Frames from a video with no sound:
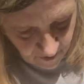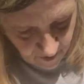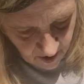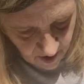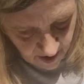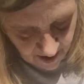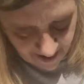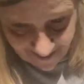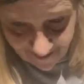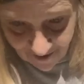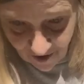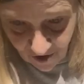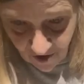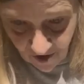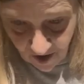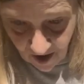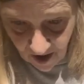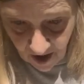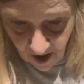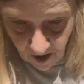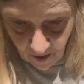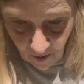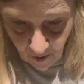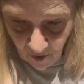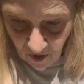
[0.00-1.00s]
never said
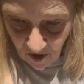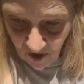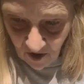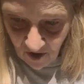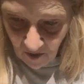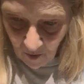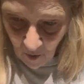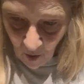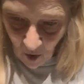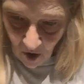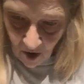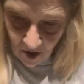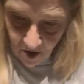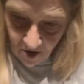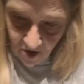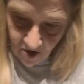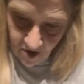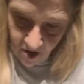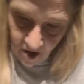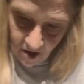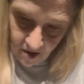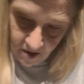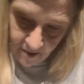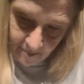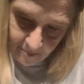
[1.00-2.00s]
I was the smartest
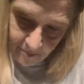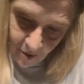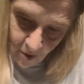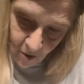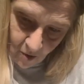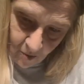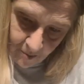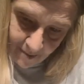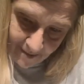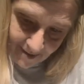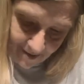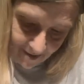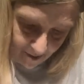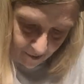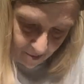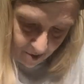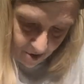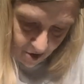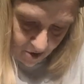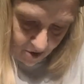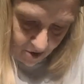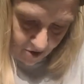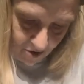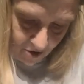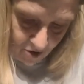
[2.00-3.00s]
light bulb in the
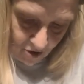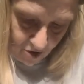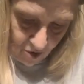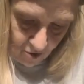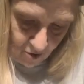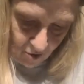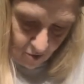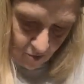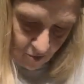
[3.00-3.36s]
bunch.